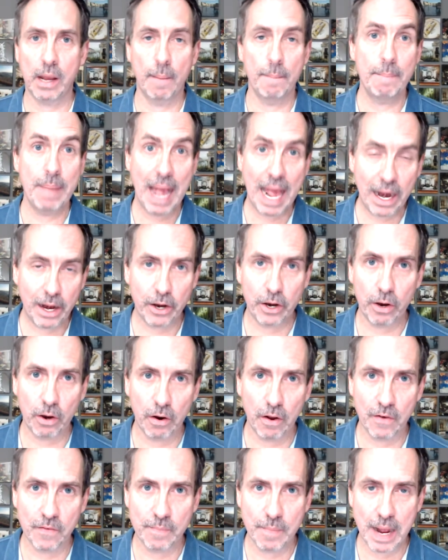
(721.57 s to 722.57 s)

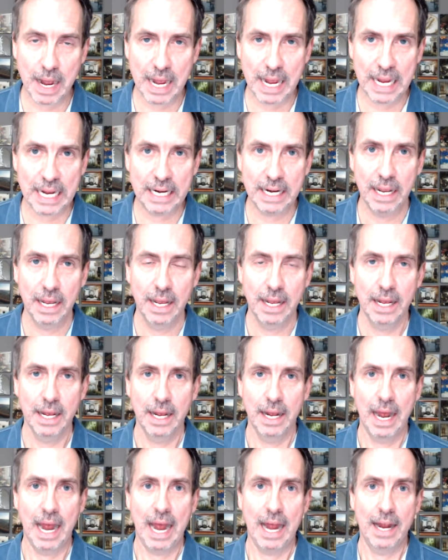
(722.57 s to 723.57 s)
competitor of mine
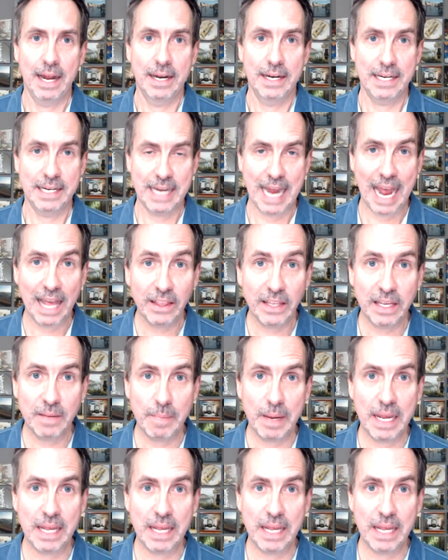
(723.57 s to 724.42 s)
telling